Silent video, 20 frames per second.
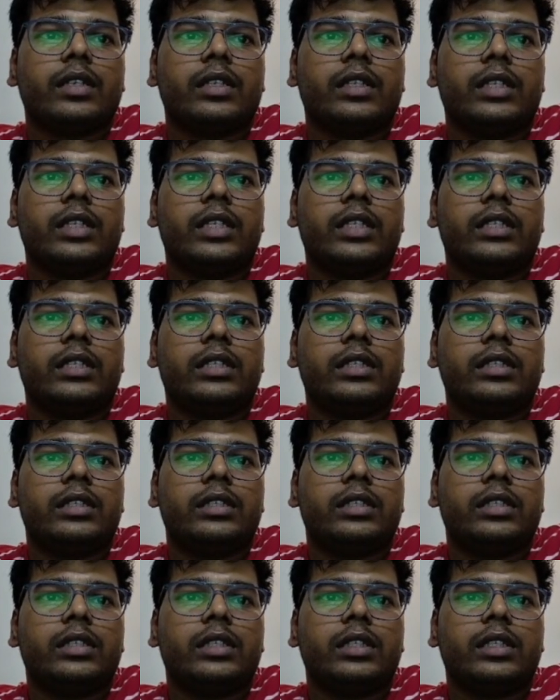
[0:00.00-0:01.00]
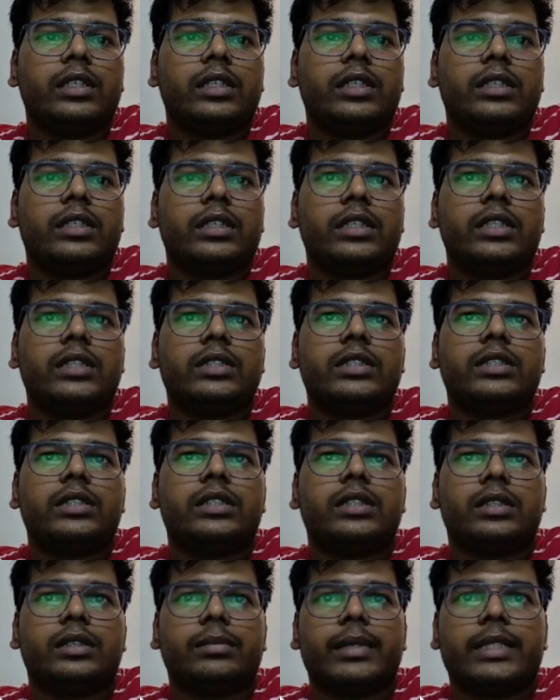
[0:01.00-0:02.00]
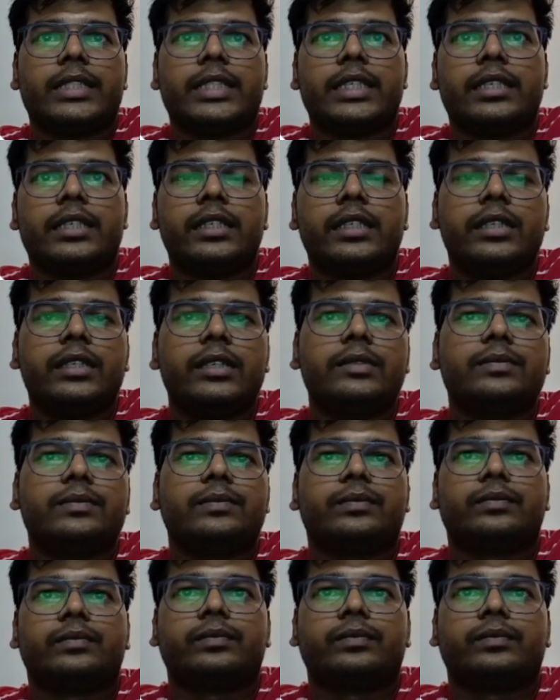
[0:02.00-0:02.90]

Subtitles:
then it is basically